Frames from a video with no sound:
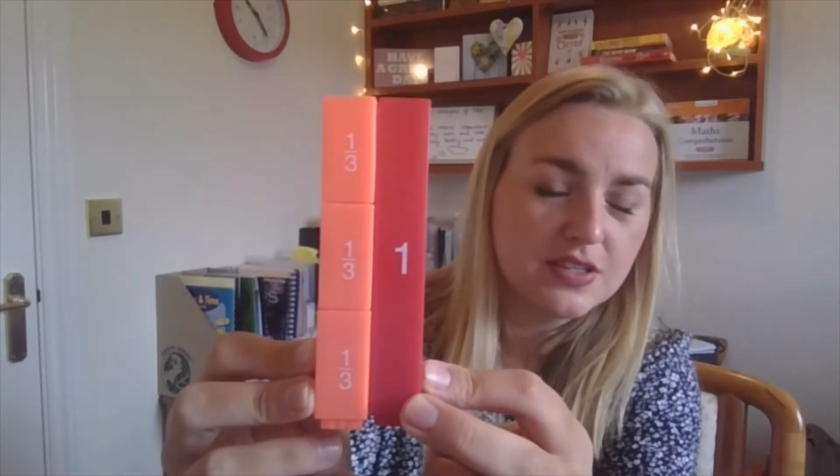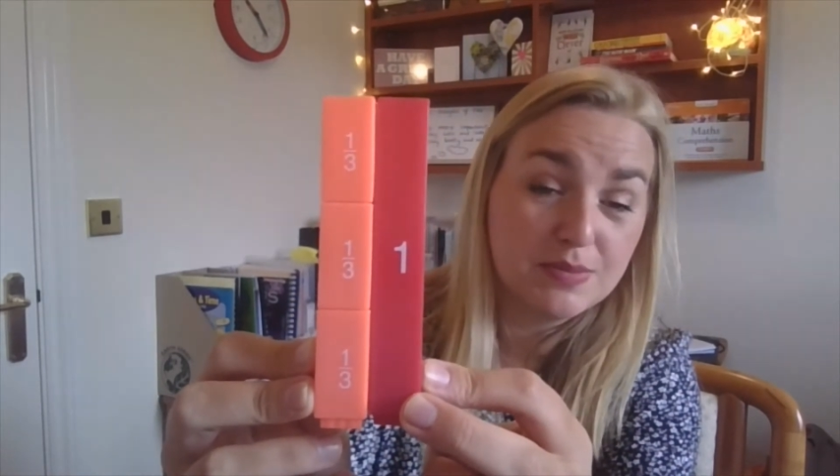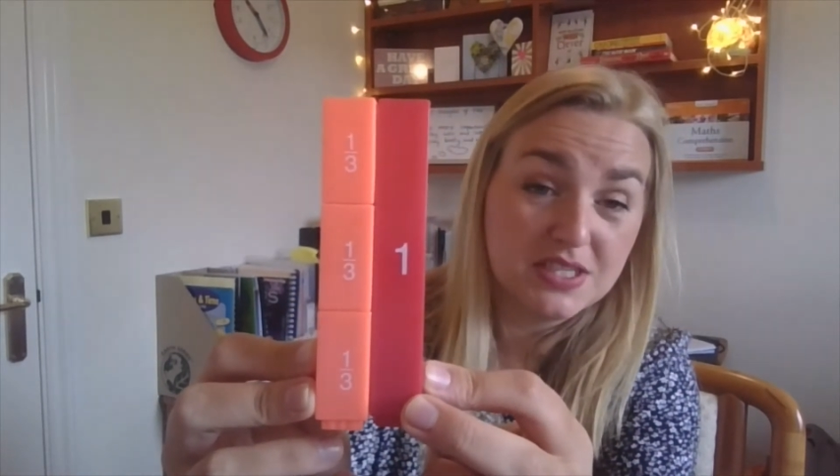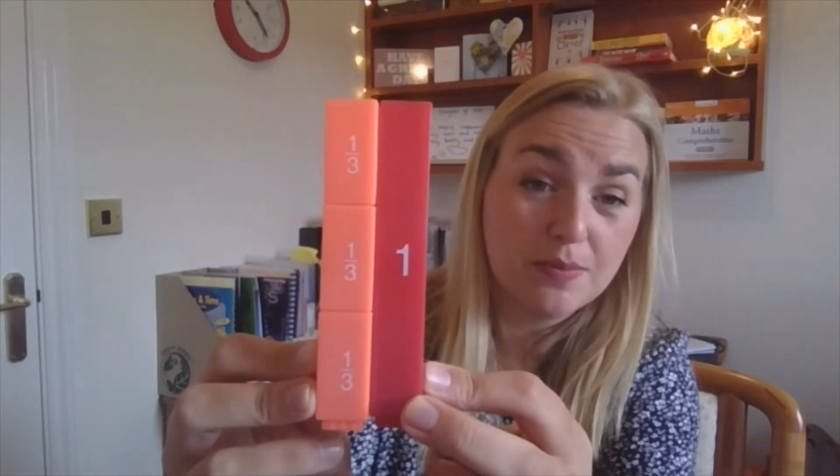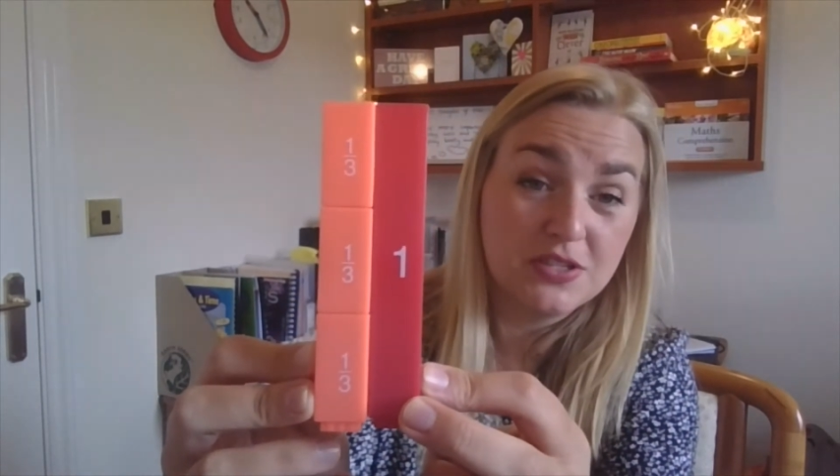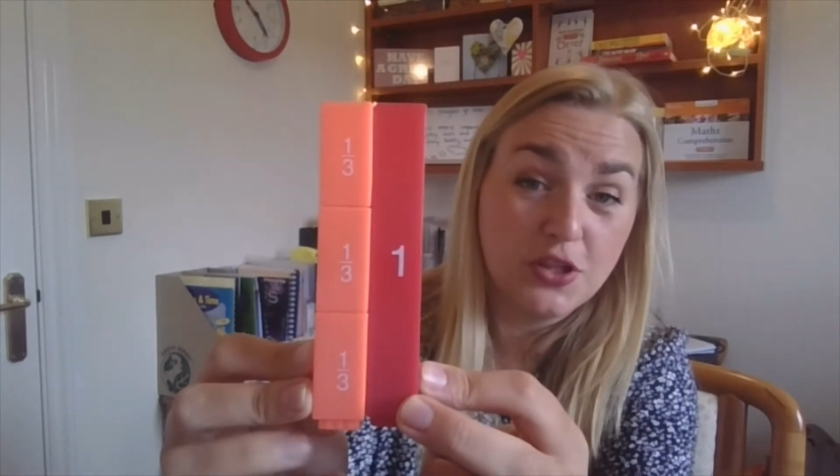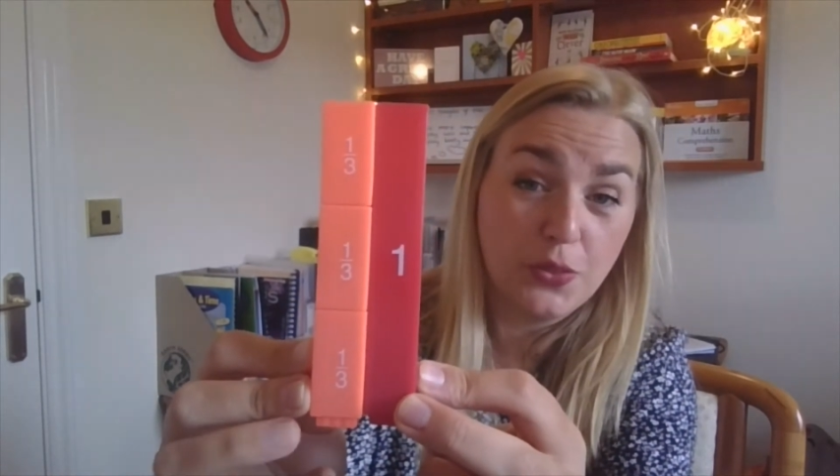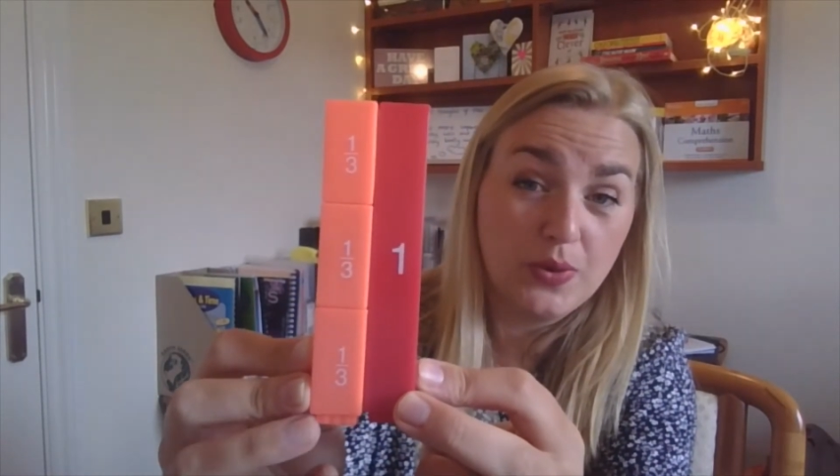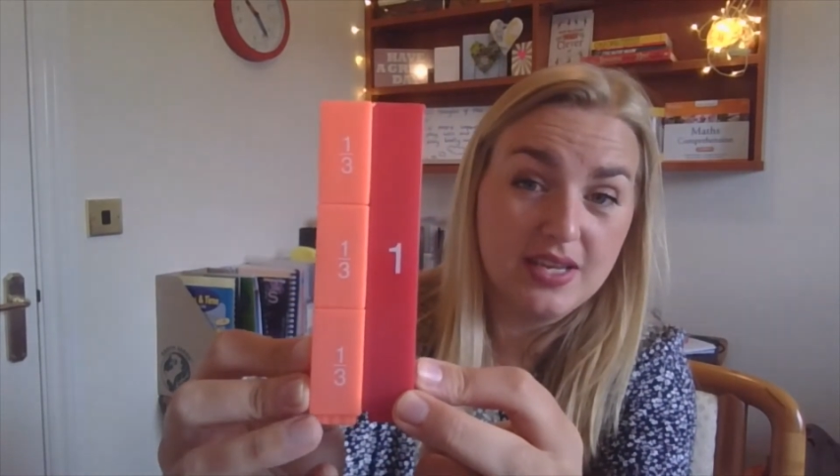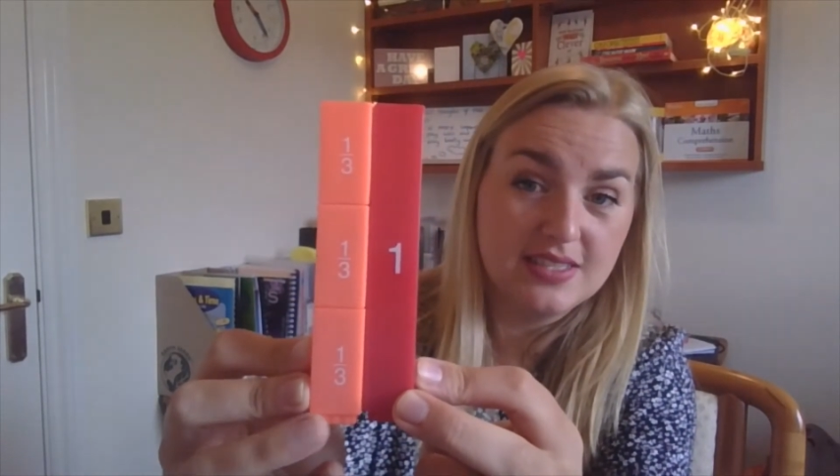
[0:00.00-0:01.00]
Split up into
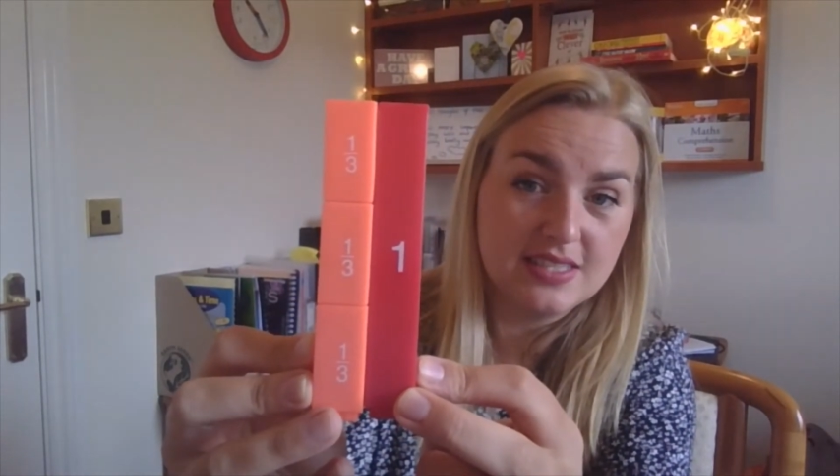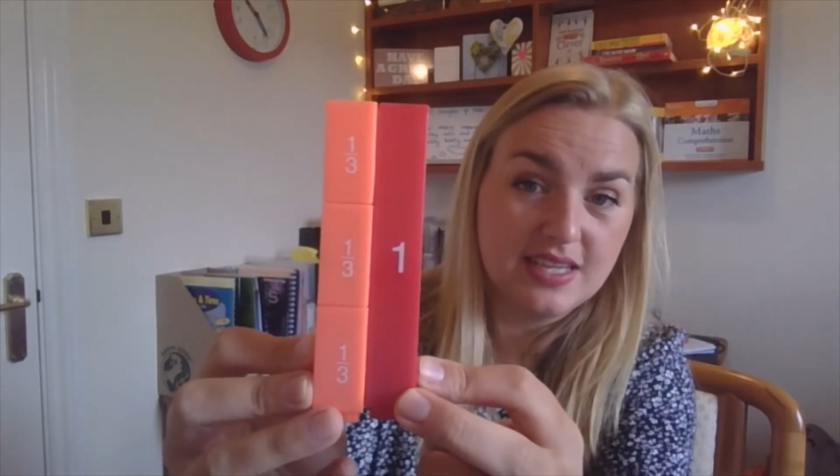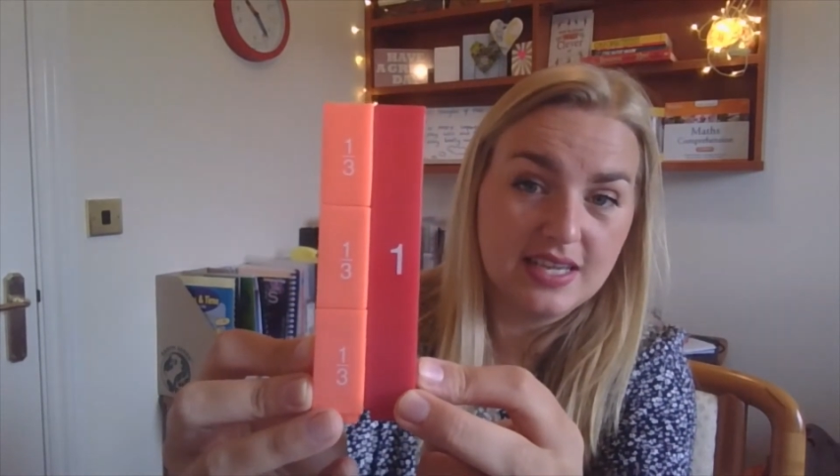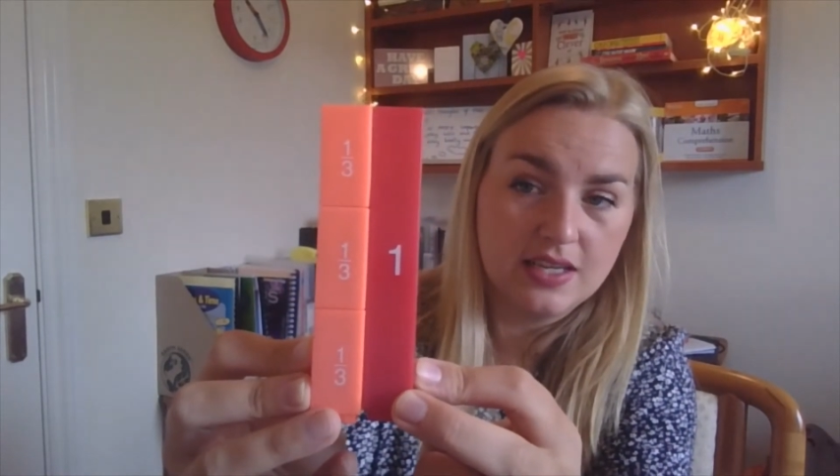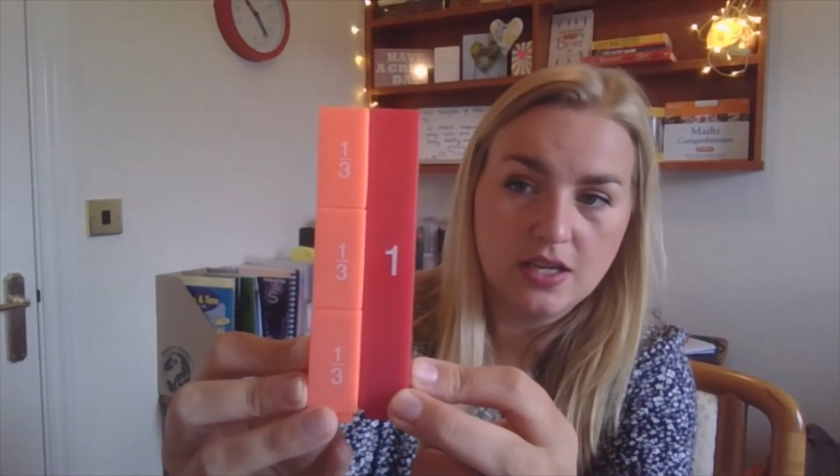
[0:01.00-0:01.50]
3s, isn't it?